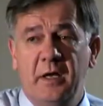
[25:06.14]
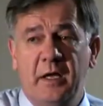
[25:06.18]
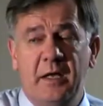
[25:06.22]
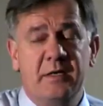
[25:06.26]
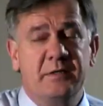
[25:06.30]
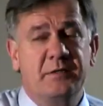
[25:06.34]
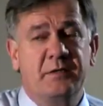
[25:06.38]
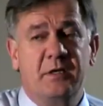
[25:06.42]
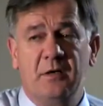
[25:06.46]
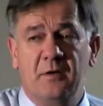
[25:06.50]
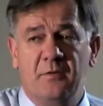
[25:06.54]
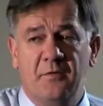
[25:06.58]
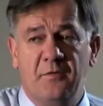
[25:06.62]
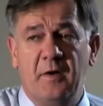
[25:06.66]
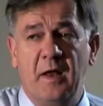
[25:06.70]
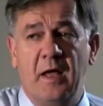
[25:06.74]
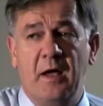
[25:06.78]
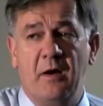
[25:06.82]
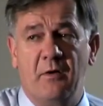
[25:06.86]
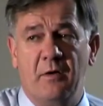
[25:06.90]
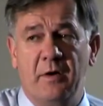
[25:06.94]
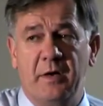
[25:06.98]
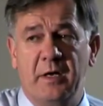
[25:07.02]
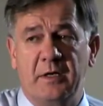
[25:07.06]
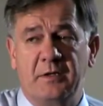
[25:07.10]
and it's going to
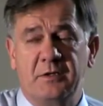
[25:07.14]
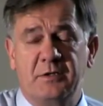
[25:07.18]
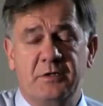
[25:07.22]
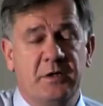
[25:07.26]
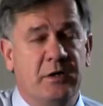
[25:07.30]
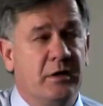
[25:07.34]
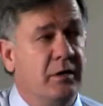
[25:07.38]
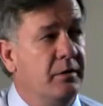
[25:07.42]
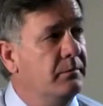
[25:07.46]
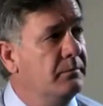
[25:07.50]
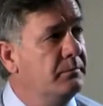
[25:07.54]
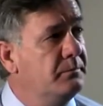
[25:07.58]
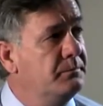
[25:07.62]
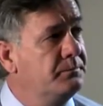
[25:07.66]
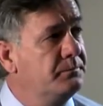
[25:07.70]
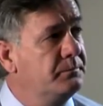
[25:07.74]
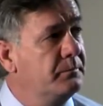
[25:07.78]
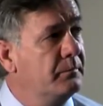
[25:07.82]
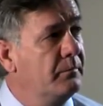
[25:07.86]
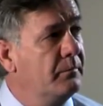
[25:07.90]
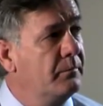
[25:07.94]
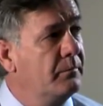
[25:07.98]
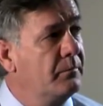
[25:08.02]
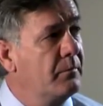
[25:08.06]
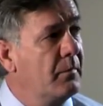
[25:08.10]
flower next year.
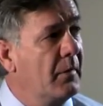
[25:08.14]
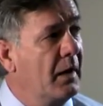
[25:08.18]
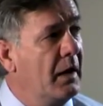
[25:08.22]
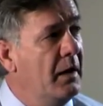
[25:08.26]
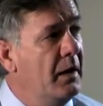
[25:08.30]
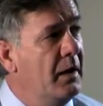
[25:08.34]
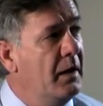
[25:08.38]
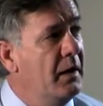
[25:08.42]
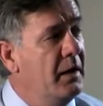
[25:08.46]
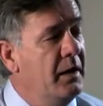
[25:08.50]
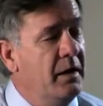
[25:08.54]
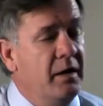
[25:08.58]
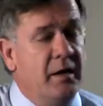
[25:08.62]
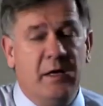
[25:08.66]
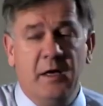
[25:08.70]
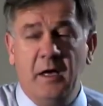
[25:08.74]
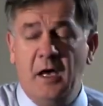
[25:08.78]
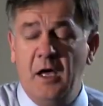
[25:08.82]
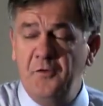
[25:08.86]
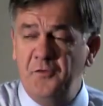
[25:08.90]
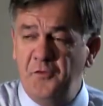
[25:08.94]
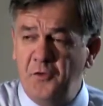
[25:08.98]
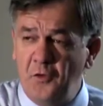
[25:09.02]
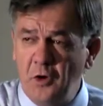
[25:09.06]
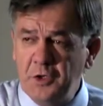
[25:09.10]

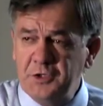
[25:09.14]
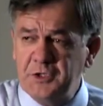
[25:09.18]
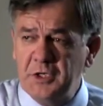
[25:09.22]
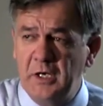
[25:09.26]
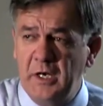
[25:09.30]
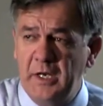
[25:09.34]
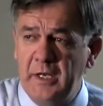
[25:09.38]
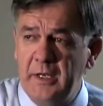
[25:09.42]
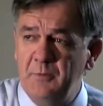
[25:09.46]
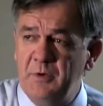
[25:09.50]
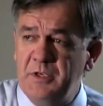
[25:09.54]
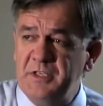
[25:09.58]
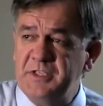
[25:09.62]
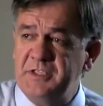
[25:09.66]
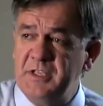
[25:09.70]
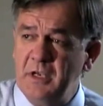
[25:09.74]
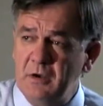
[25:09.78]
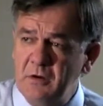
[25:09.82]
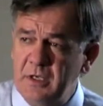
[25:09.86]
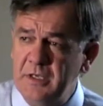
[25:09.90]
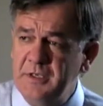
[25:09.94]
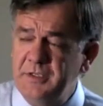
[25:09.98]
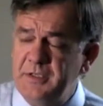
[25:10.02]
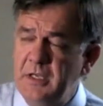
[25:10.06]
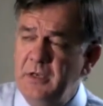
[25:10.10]
Unfortunately, we
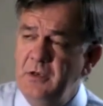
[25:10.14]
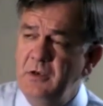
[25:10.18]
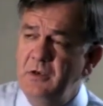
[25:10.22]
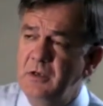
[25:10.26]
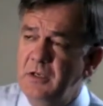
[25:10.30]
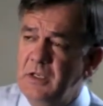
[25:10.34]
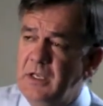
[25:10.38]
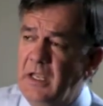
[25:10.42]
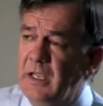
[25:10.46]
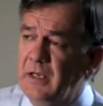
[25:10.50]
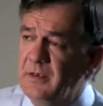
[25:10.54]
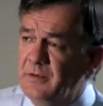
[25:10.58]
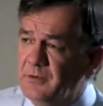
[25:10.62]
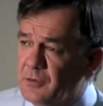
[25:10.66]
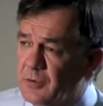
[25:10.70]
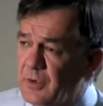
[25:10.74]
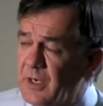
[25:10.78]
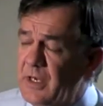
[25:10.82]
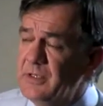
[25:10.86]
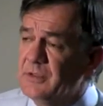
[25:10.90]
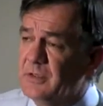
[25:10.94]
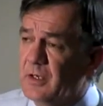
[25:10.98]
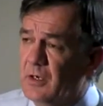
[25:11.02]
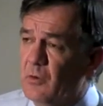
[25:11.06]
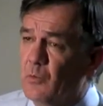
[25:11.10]
still continue to get
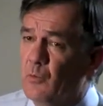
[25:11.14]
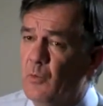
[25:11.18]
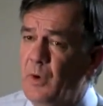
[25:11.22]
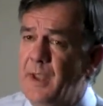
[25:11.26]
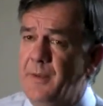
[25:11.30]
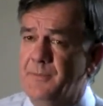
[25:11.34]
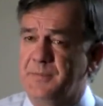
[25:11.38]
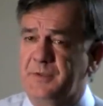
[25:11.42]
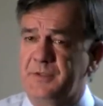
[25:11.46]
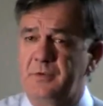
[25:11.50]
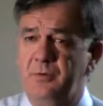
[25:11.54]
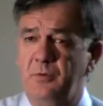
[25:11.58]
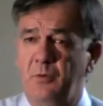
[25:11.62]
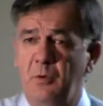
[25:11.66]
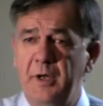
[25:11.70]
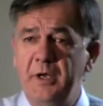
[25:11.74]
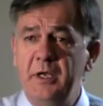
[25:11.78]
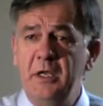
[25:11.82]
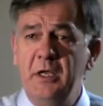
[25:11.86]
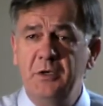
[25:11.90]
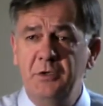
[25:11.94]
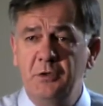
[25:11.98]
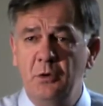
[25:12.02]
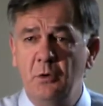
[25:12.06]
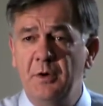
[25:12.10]
trees that are whips. What do
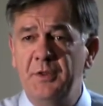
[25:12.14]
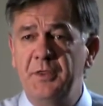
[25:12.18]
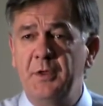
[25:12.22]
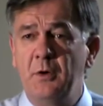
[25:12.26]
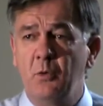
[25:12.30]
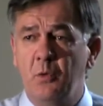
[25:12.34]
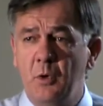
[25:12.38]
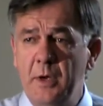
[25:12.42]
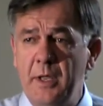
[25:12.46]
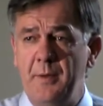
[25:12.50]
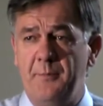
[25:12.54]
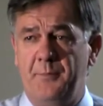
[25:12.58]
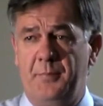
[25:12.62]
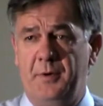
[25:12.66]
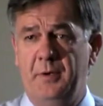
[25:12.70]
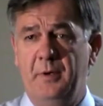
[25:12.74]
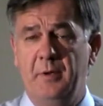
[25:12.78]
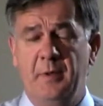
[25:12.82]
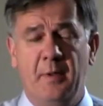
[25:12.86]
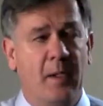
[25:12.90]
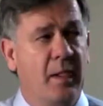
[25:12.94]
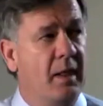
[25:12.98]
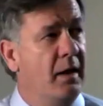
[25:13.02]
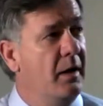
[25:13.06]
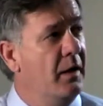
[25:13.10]
you do with a whip?